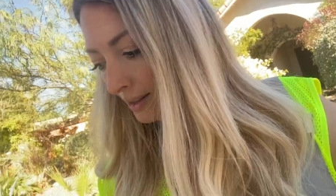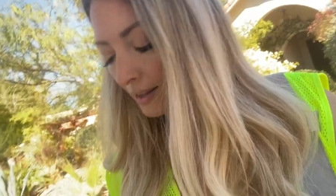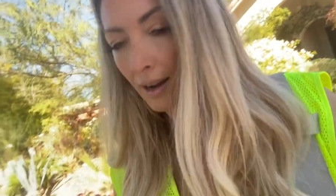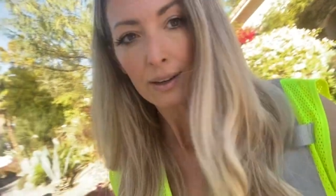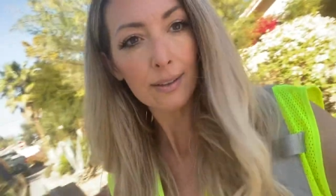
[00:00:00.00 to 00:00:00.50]

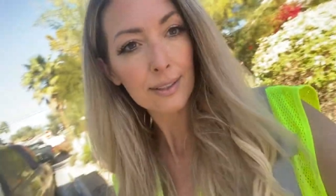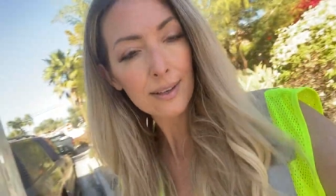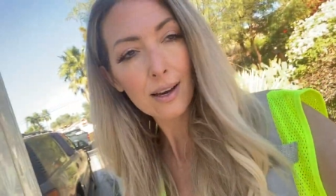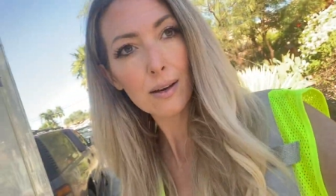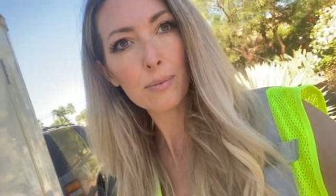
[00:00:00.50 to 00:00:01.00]
Locking this
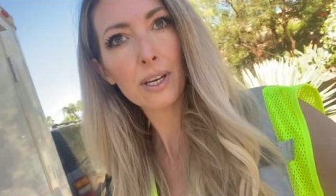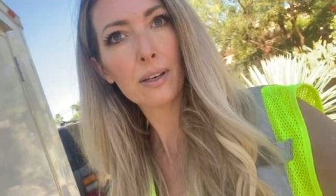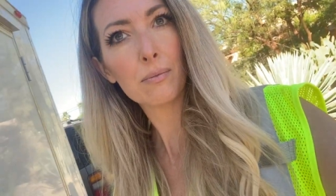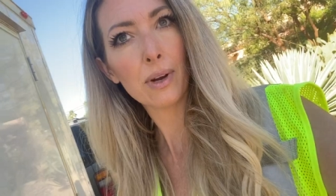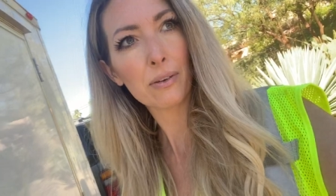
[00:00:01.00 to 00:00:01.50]
up,
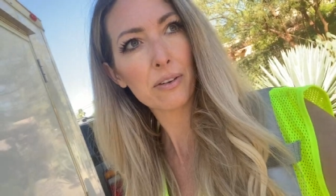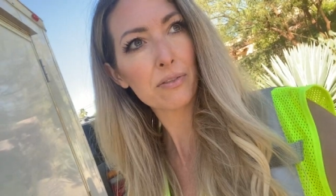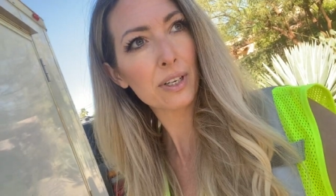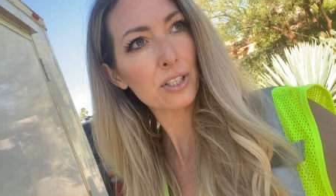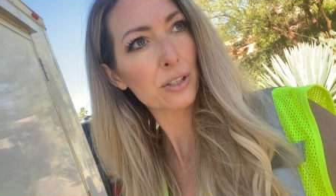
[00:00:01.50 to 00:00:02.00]
getting my
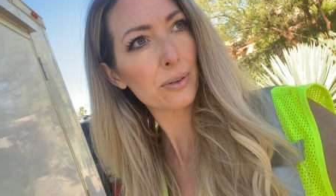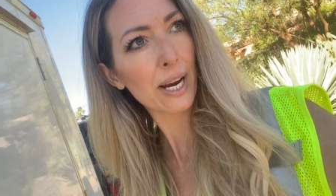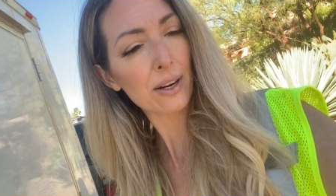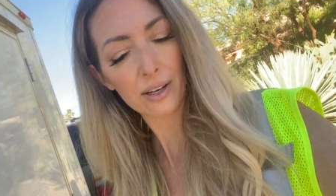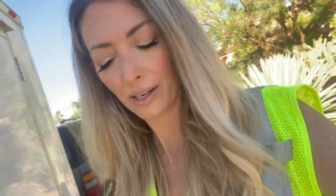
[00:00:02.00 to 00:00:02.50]

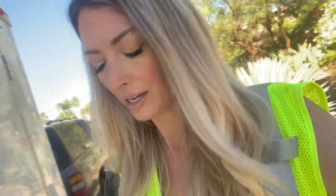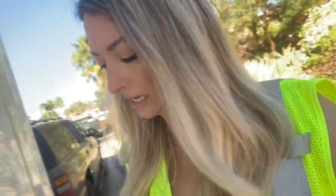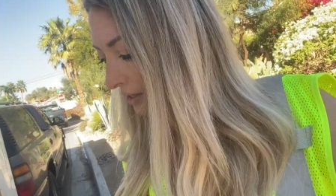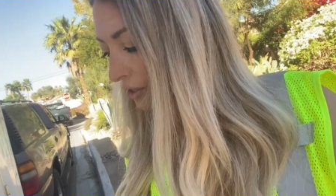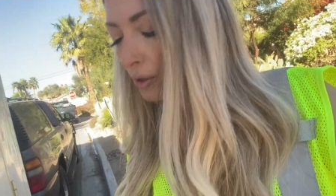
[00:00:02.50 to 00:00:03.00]
refrigerator
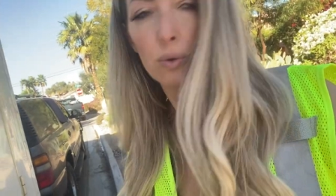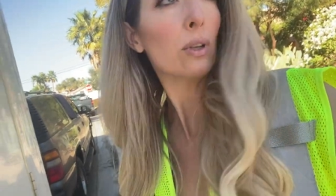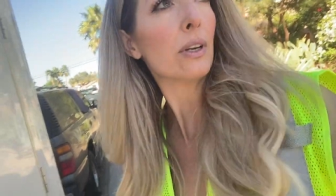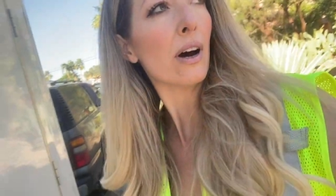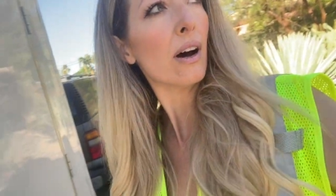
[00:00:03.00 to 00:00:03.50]

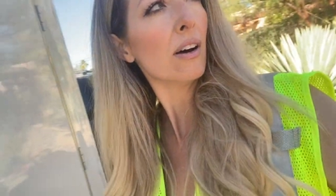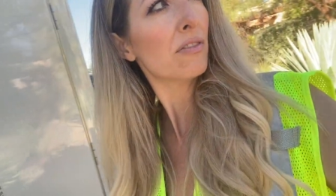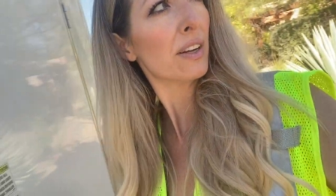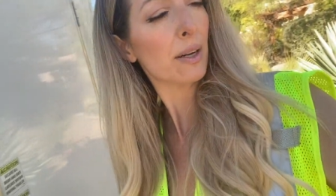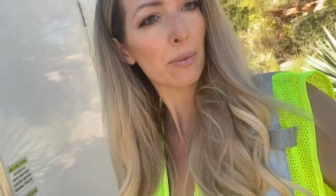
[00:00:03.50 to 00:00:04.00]
cooled off,
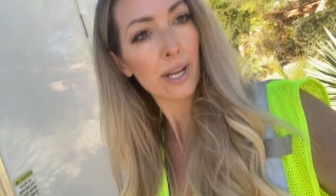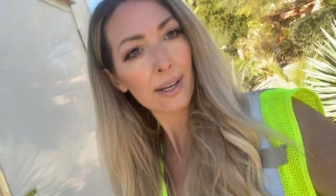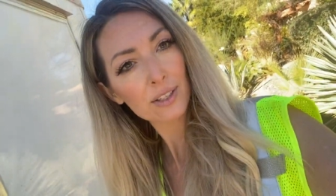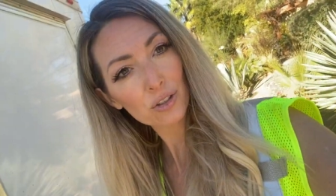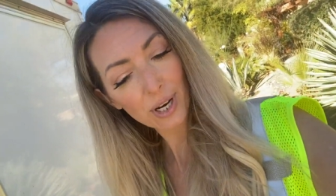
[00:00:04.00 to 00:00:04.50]
then I'm gonna head
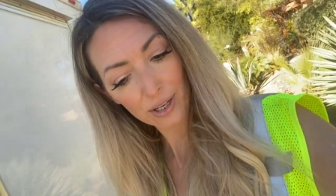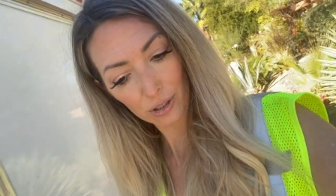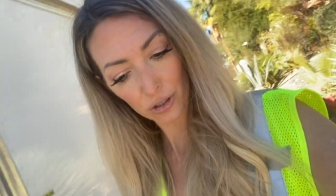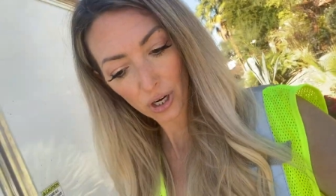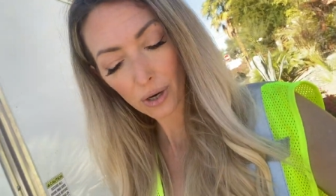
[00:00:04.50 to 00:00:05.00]
to Trader
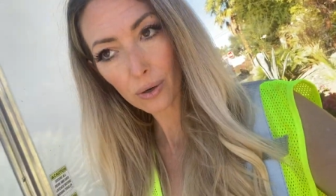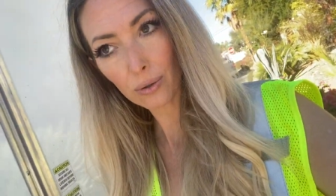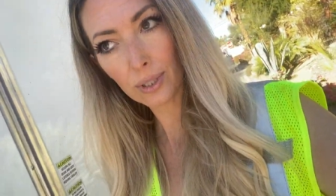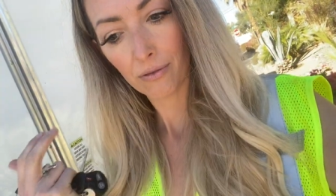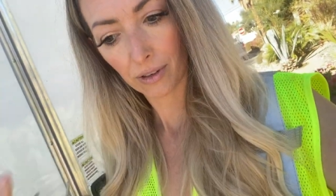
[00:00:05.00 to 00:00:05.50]

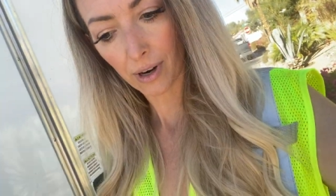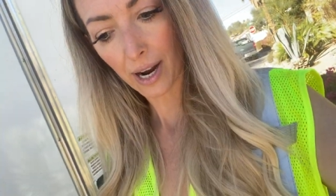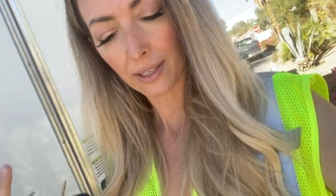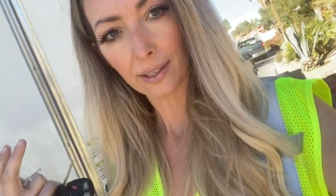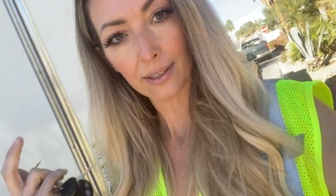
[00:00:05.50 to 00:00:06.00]
Joe's,
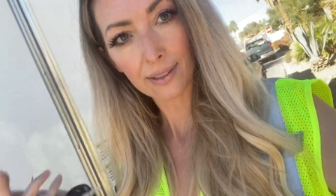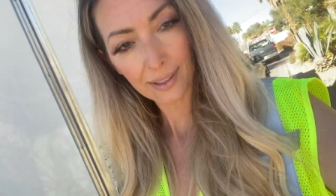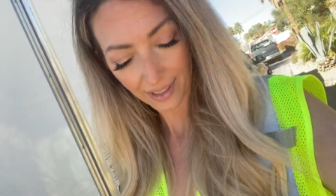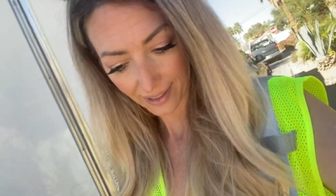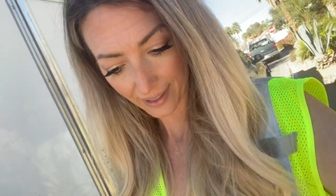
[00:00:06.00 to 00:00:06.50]
Verizon,
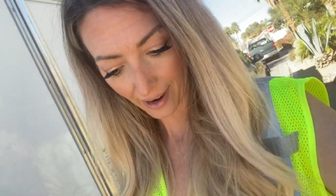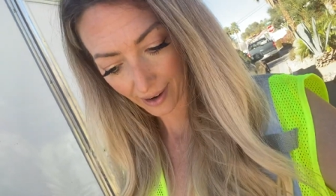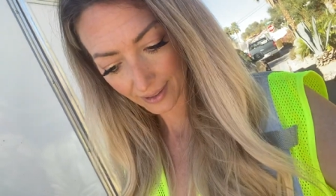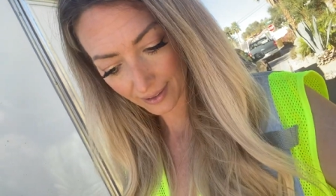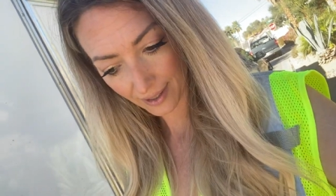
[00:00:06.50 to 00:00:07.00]
get
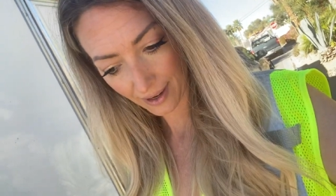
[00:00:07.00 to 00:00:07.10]
gas,